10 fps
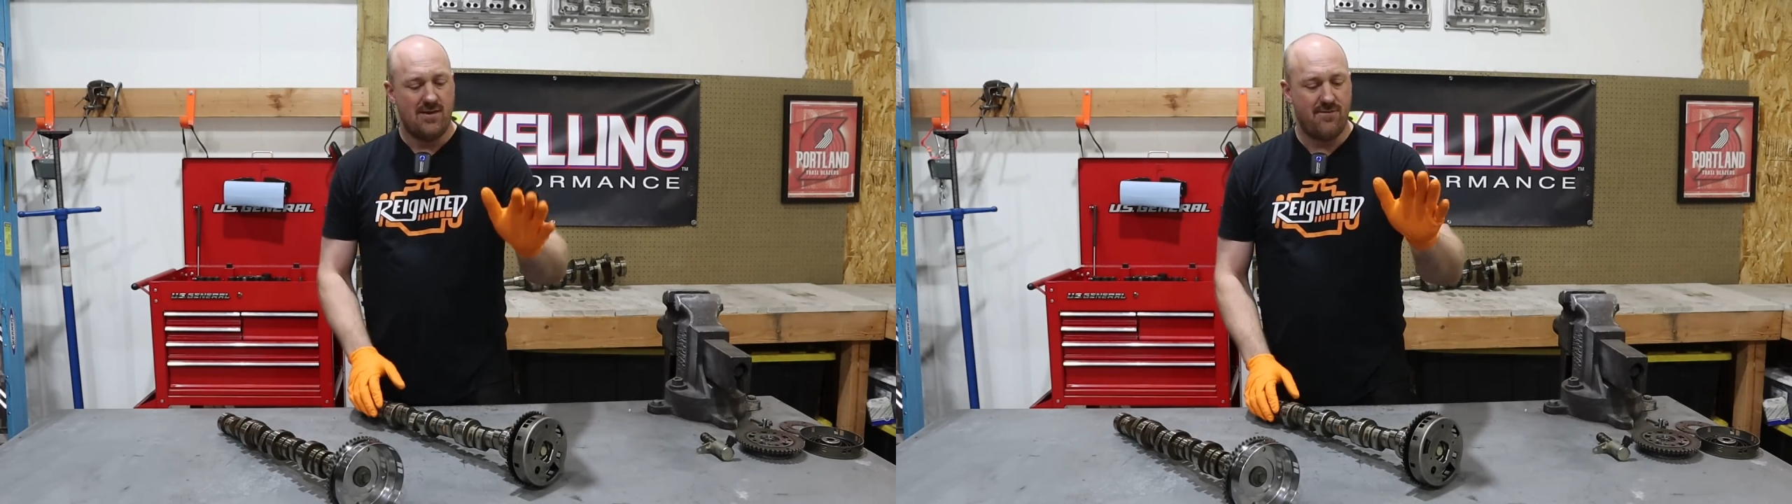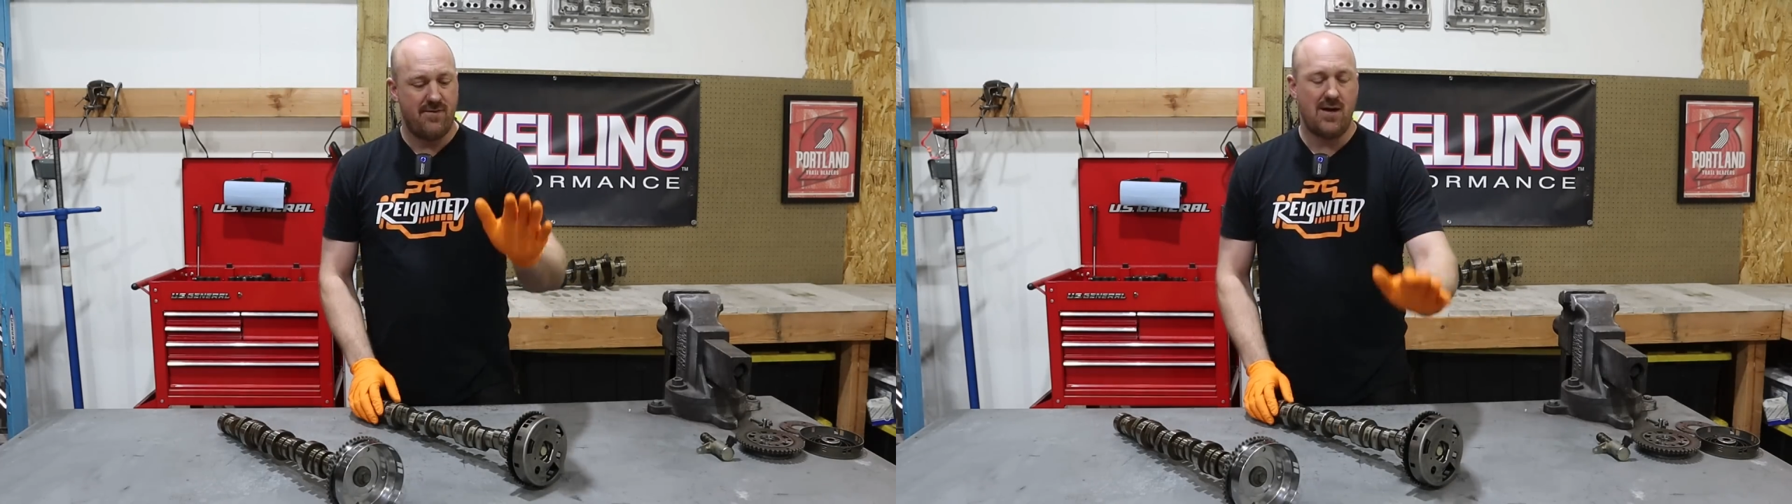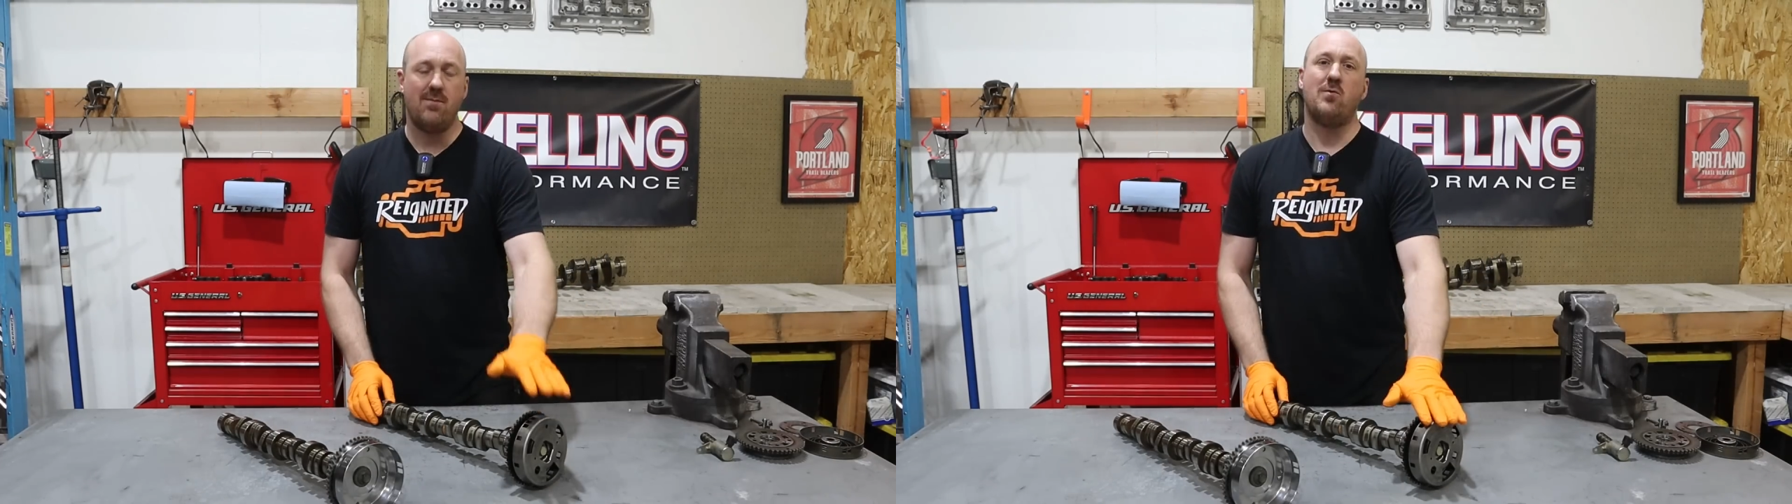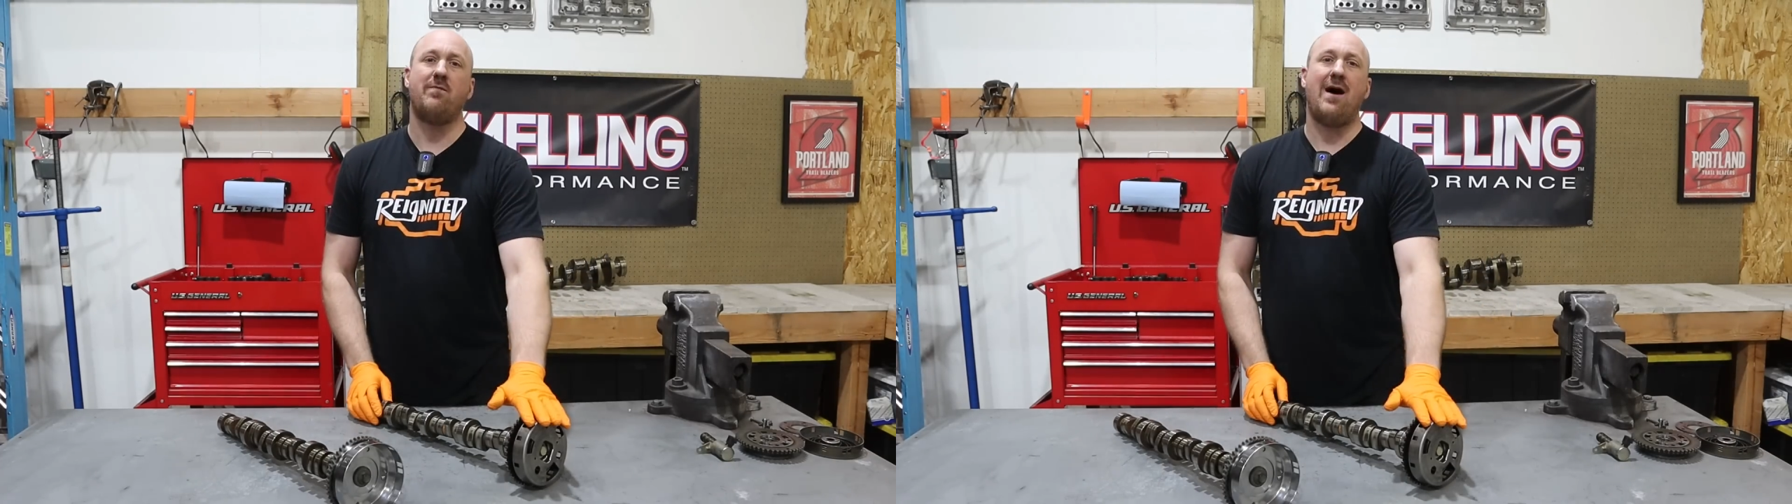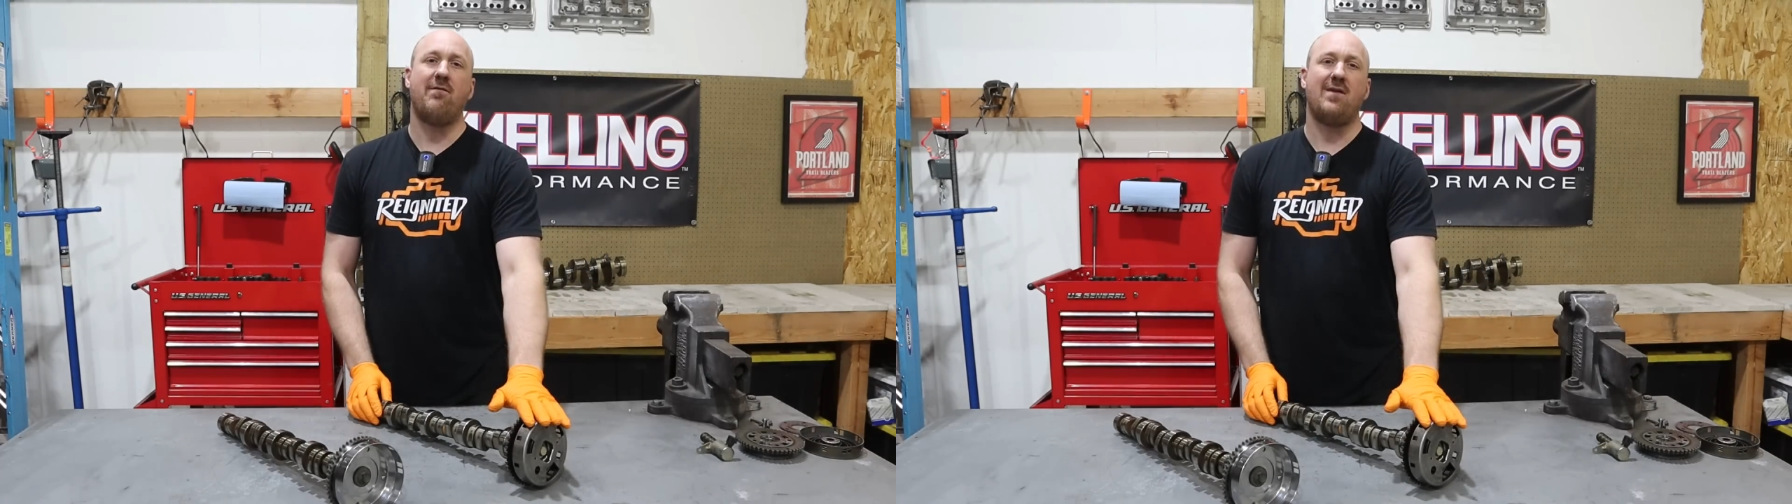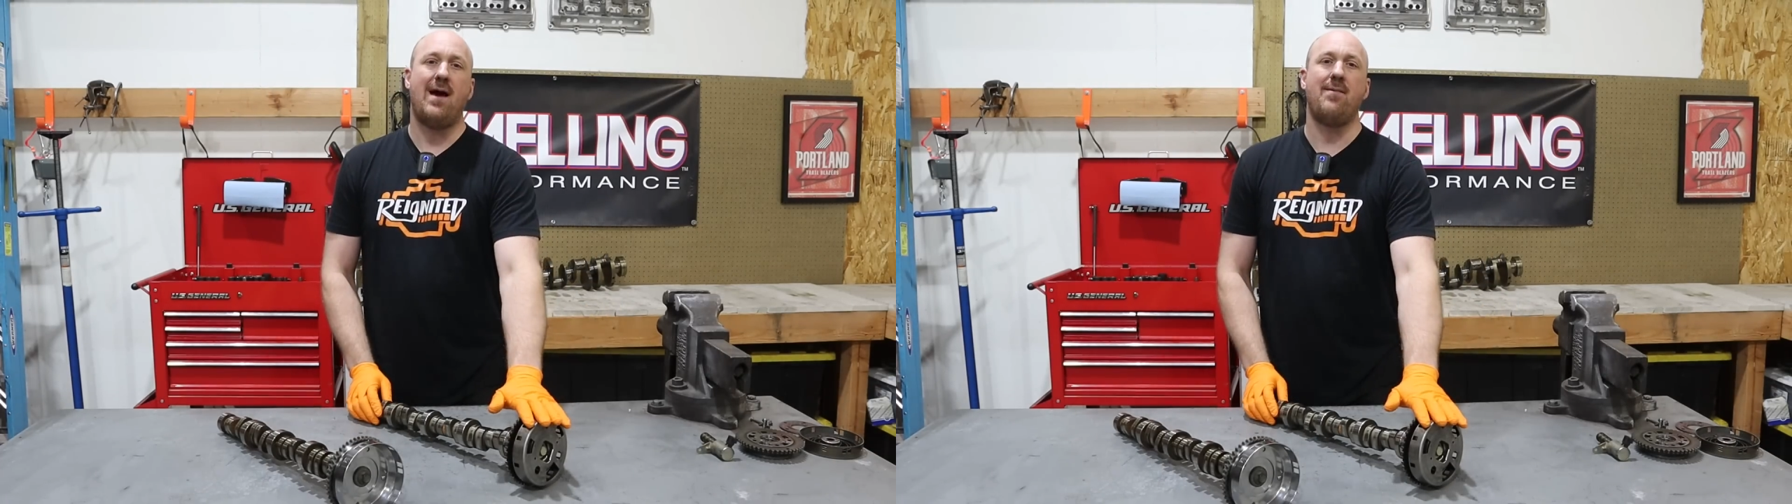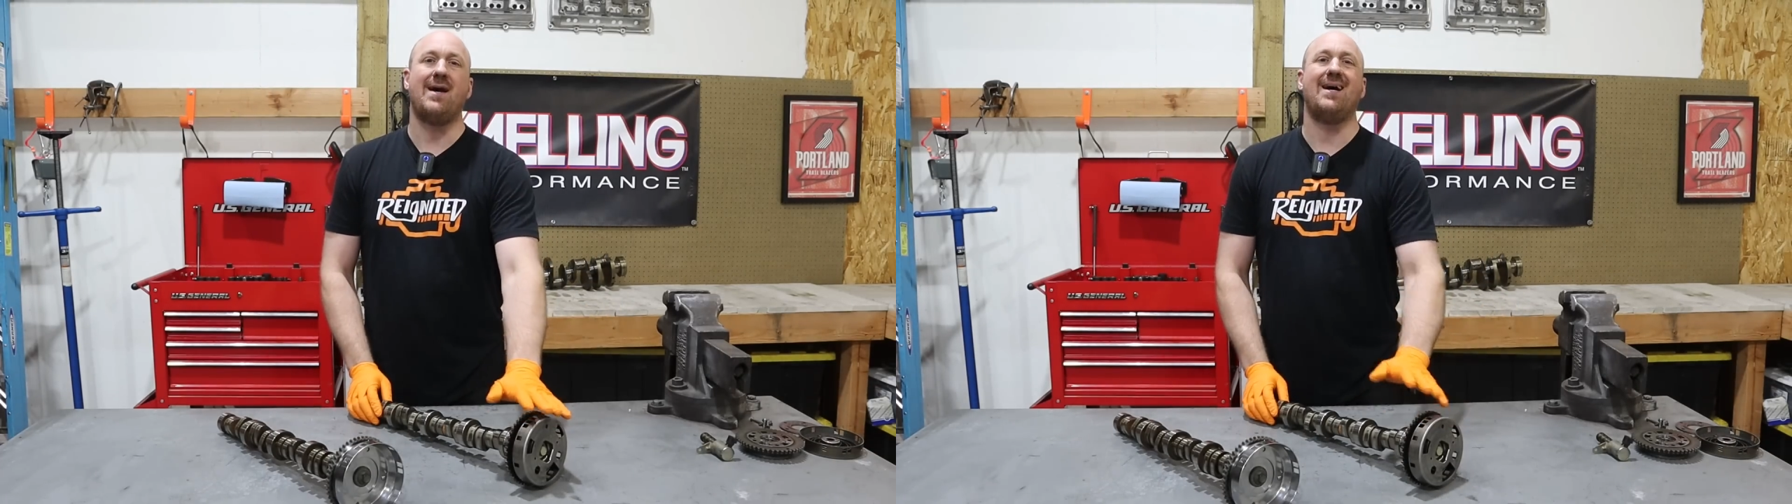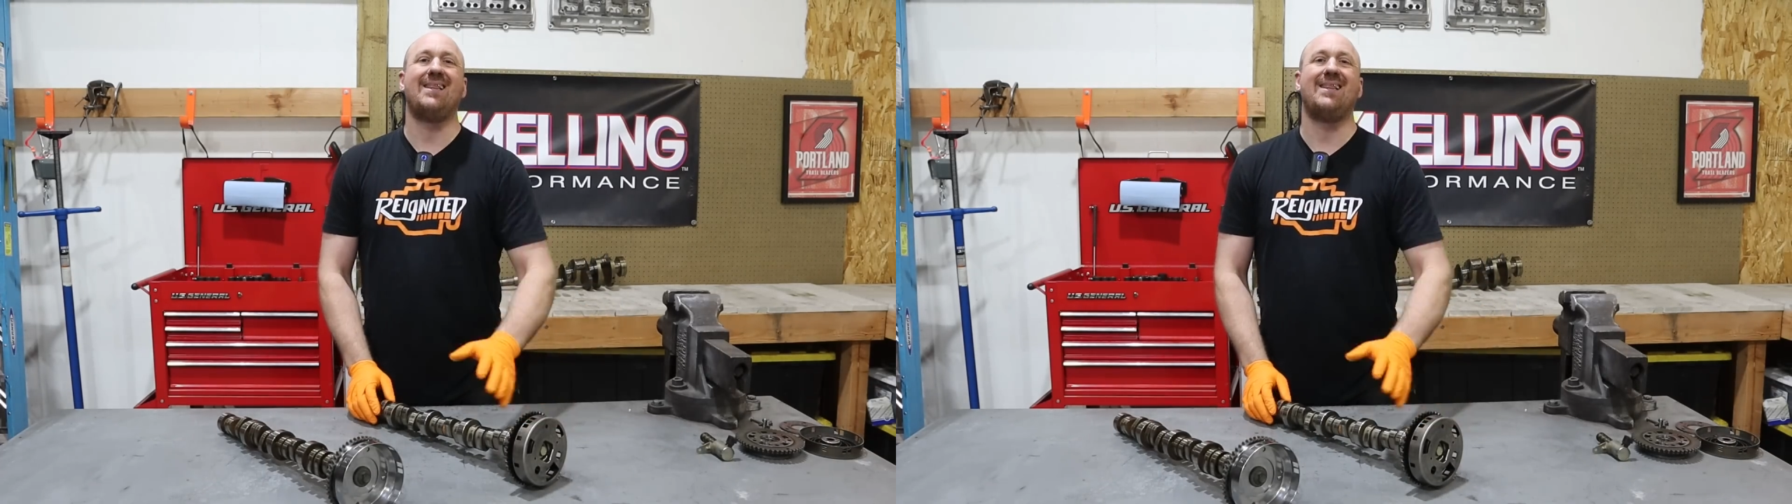The variable valve timing